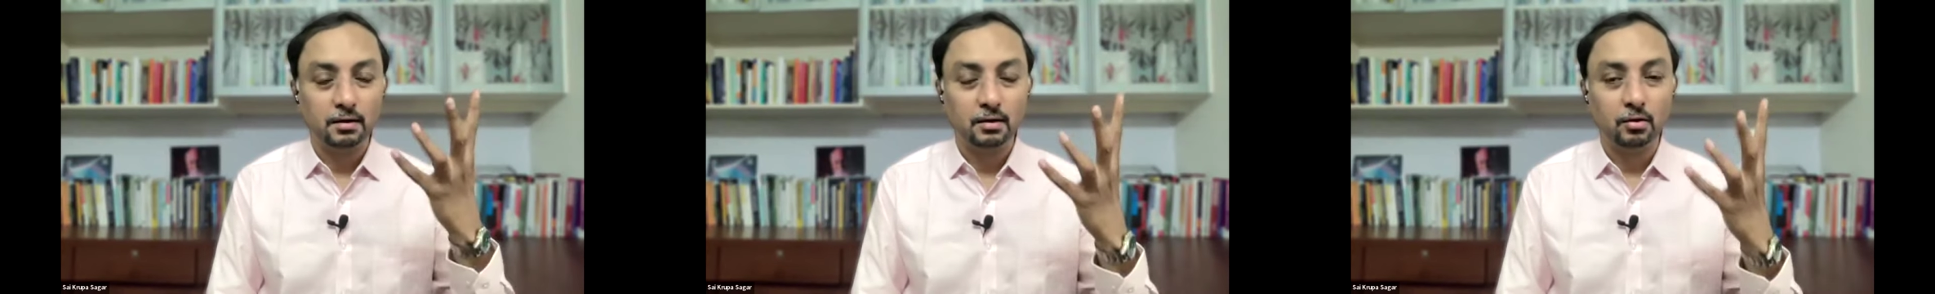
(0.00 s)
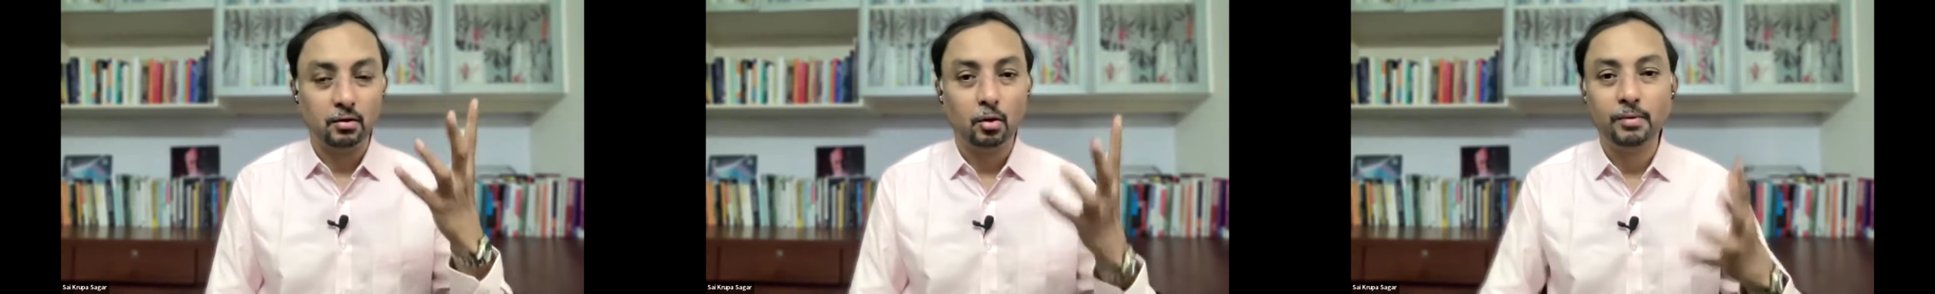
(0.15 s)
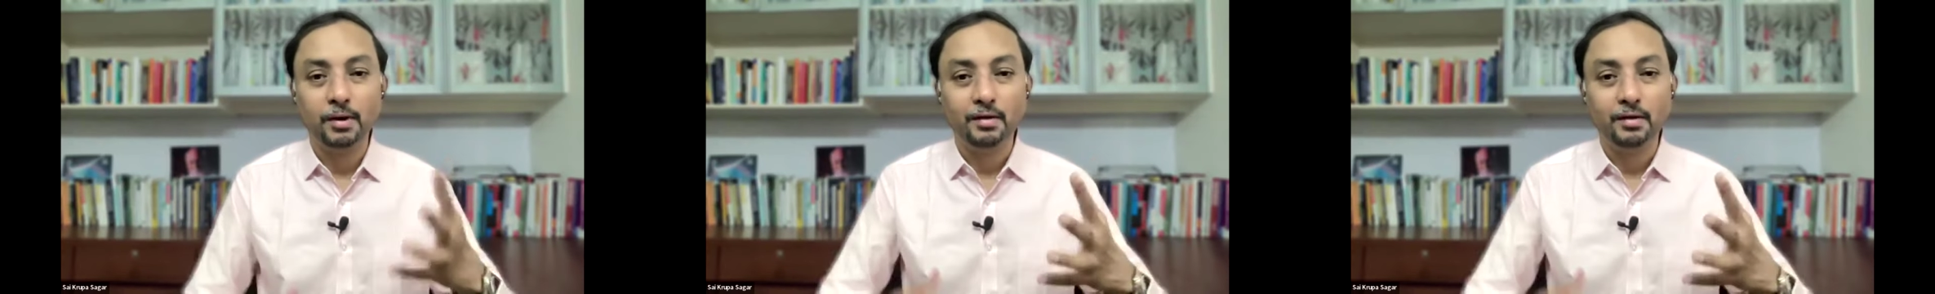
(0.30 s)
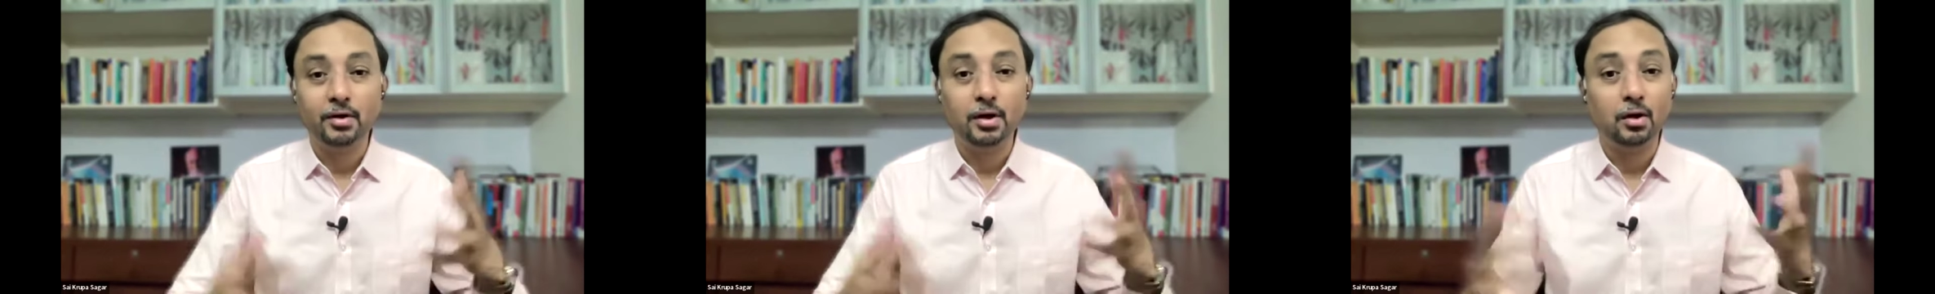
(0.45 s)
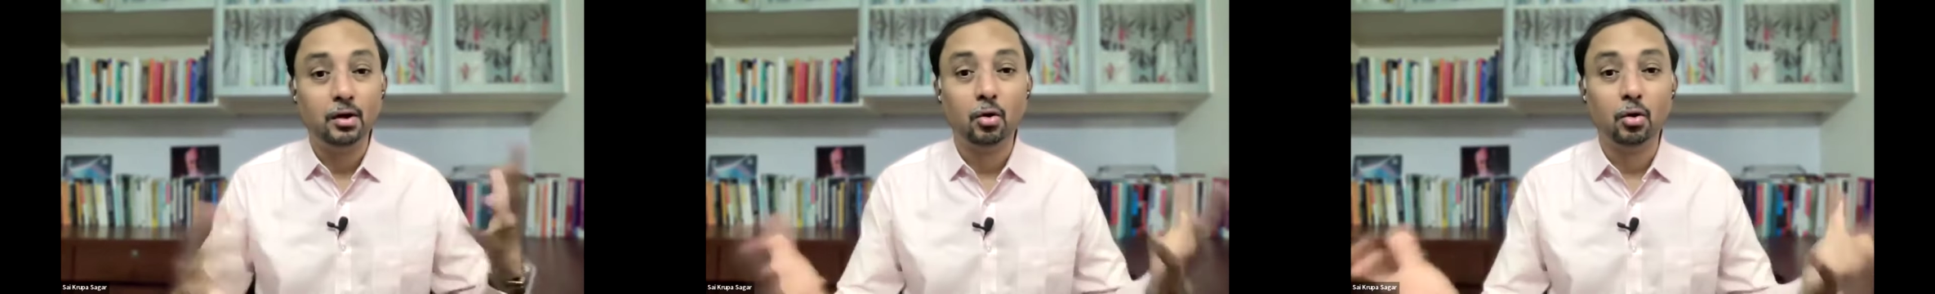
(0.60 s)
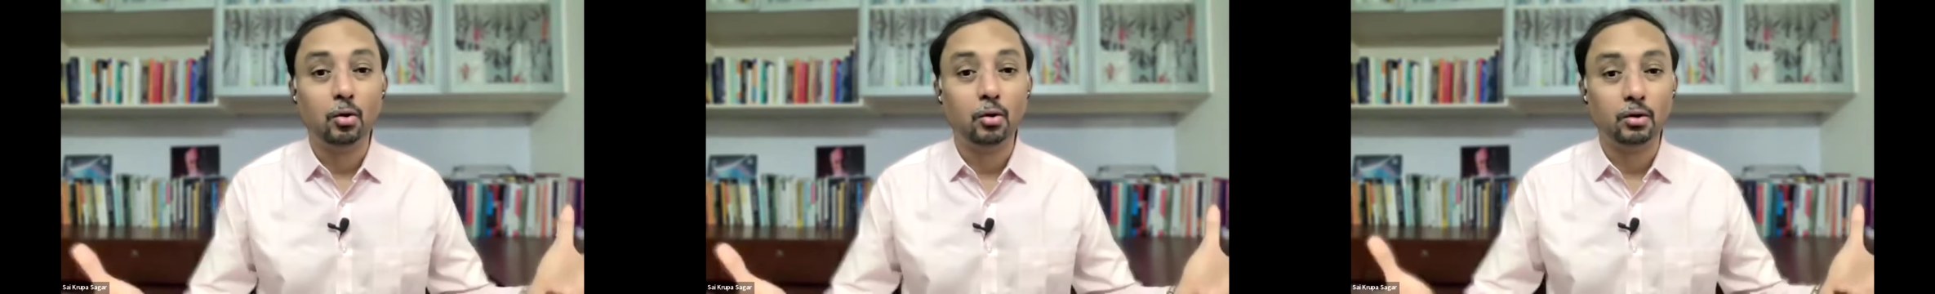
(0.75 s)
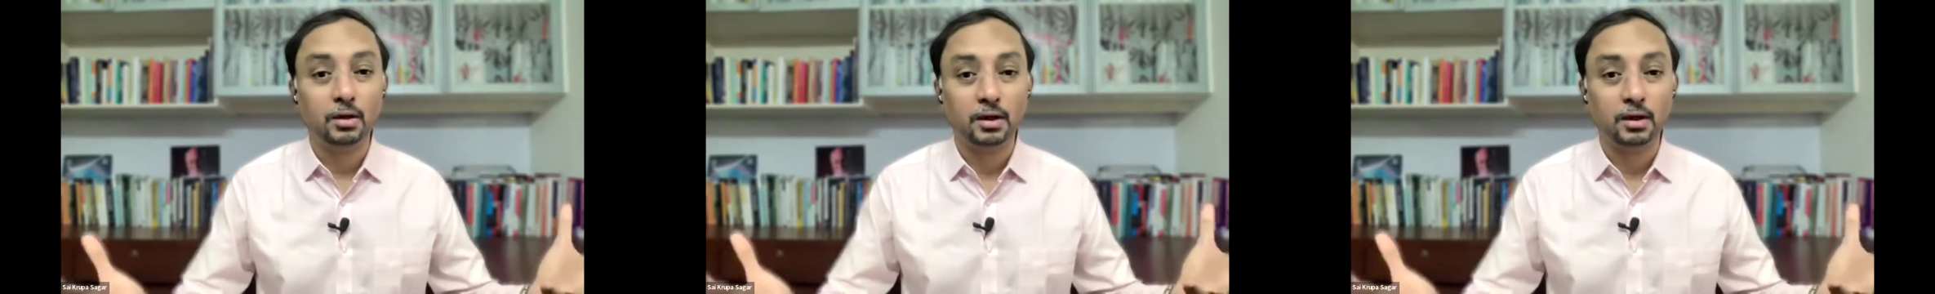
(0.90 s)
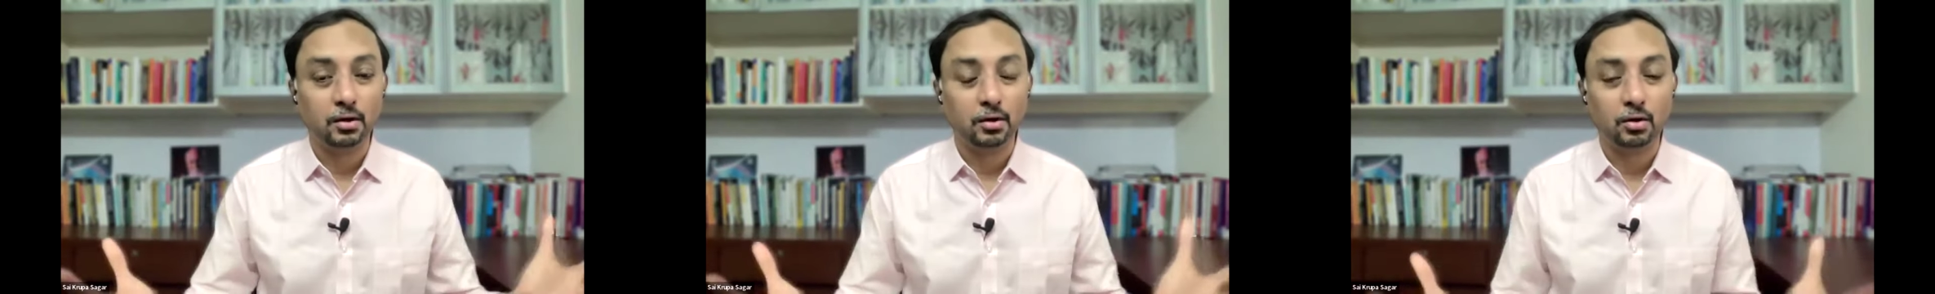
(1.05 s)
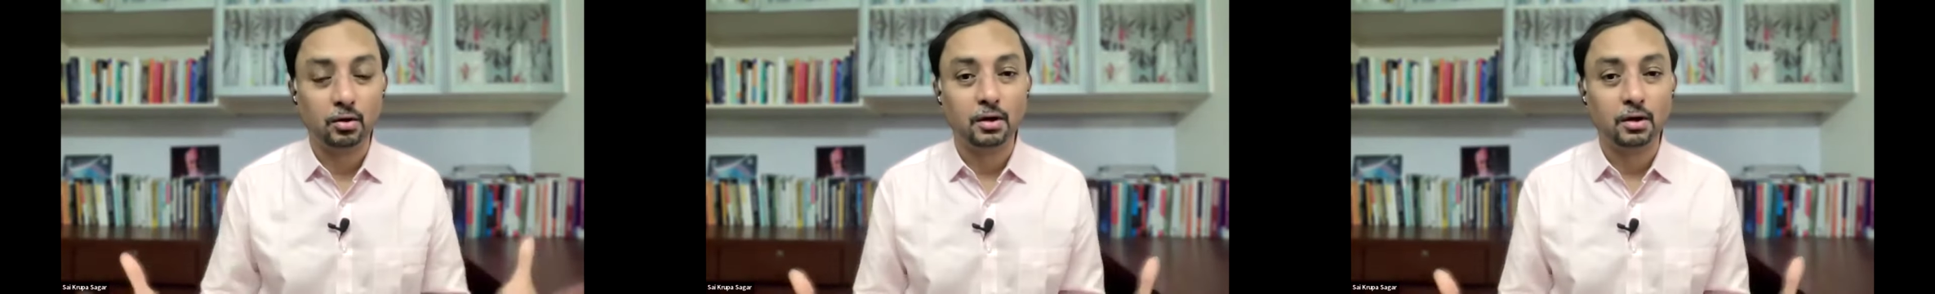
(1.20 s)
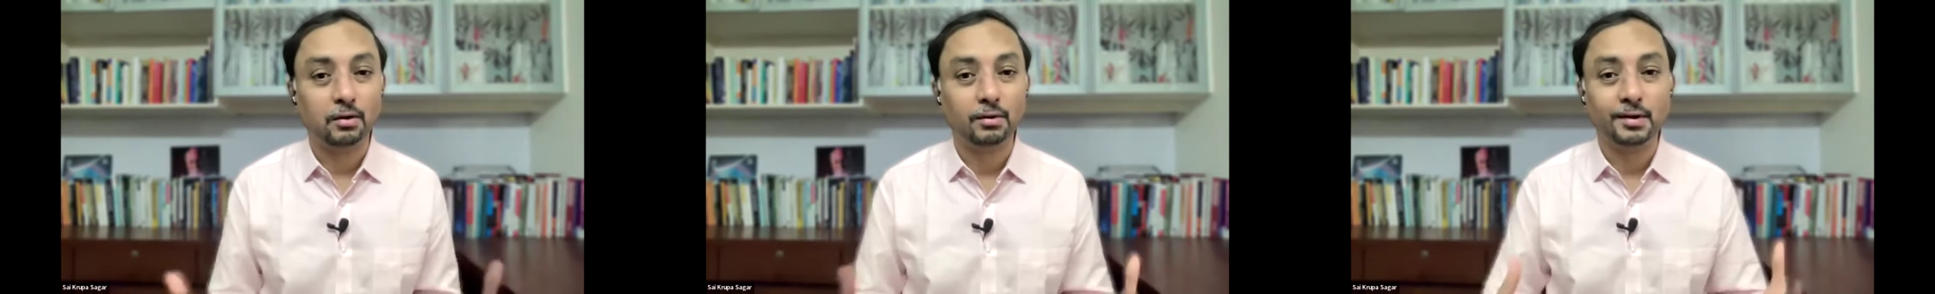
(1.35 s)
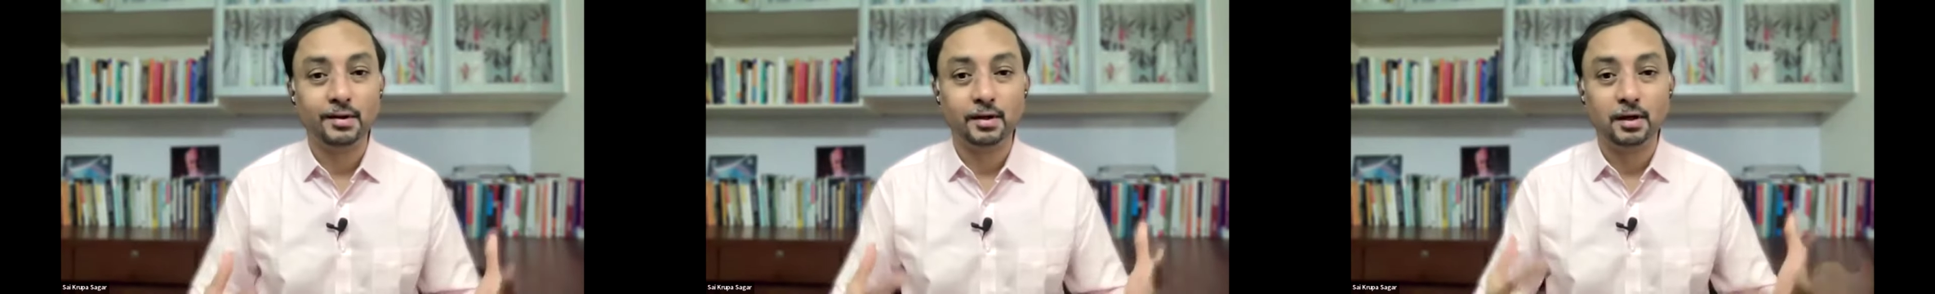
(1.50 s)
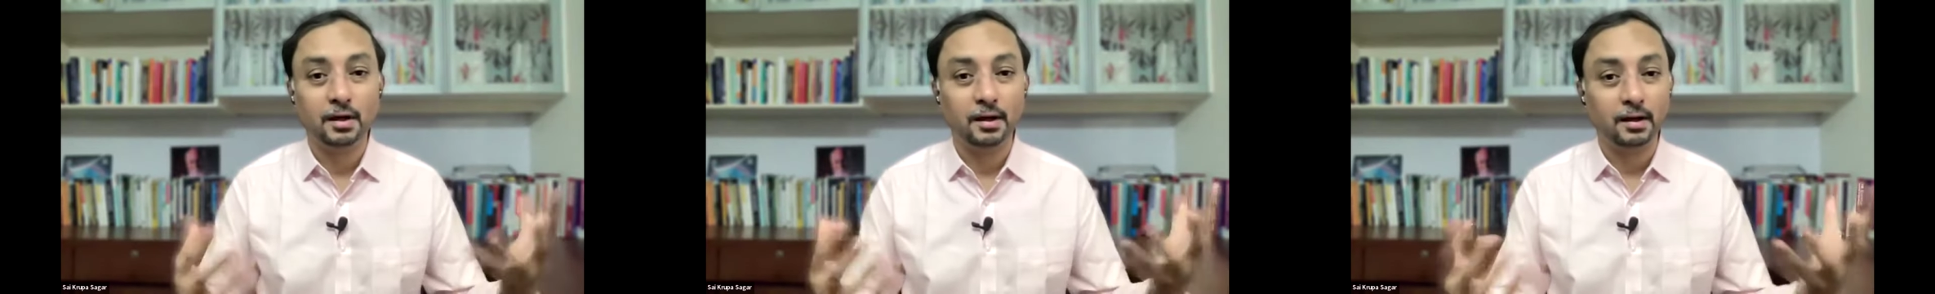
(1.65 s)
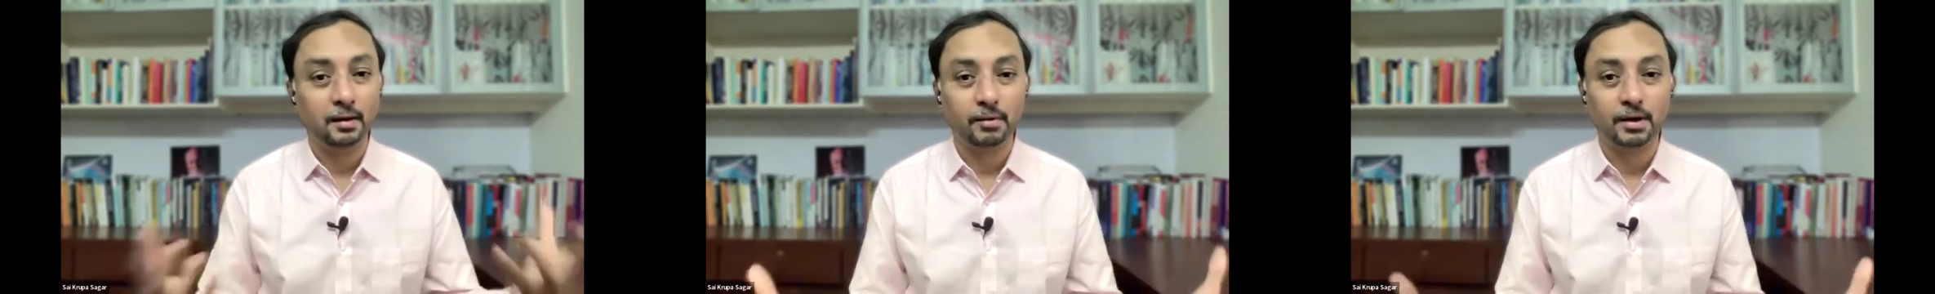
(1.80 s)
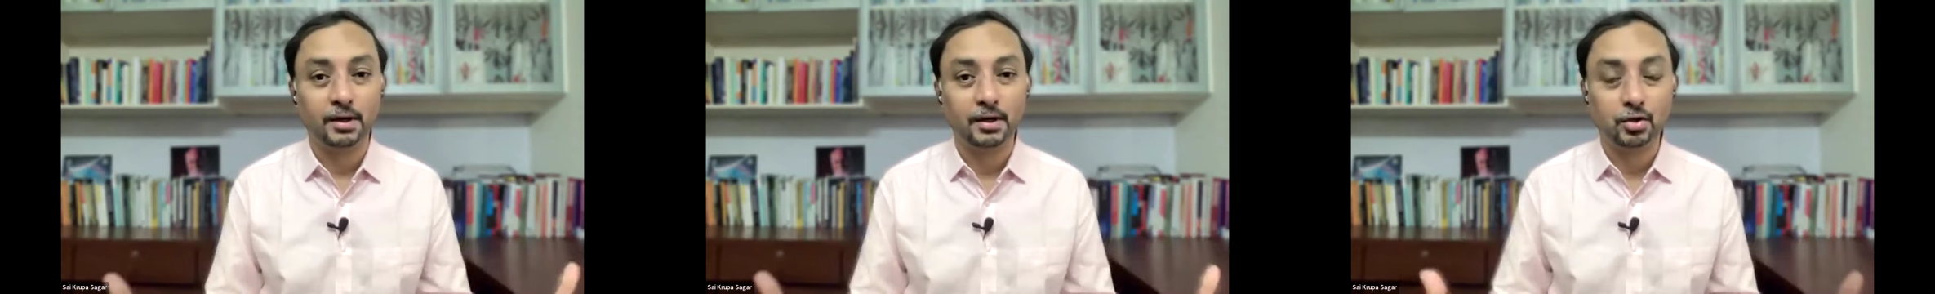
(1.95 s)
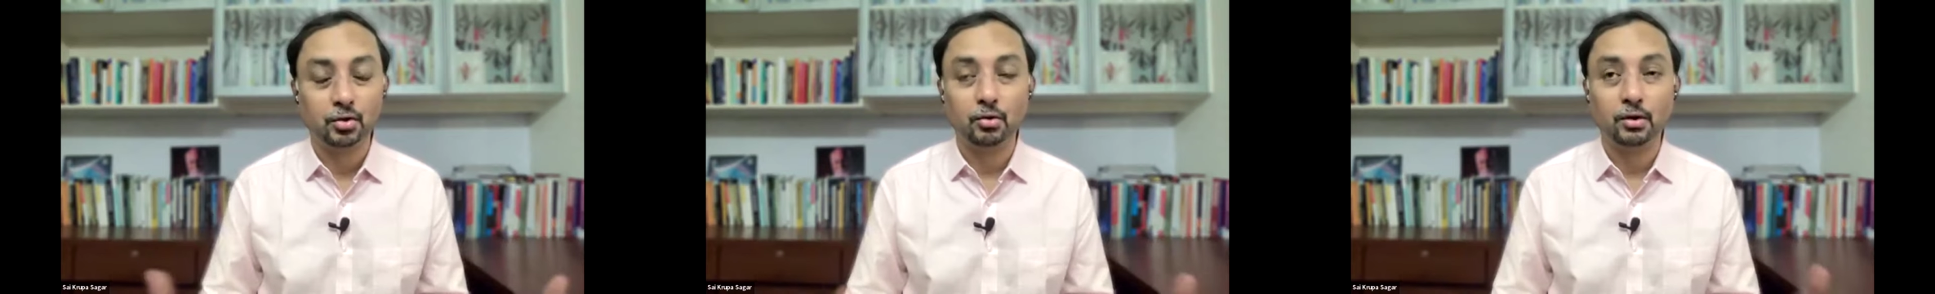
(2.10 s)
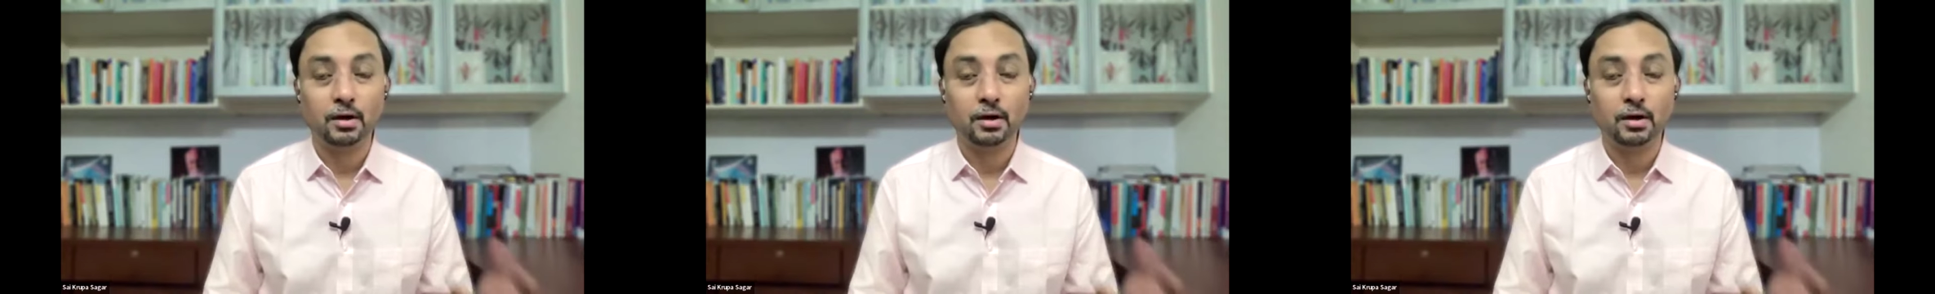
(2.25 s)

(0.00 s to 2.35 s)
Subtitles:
nobody will know that you're sitting in meditation.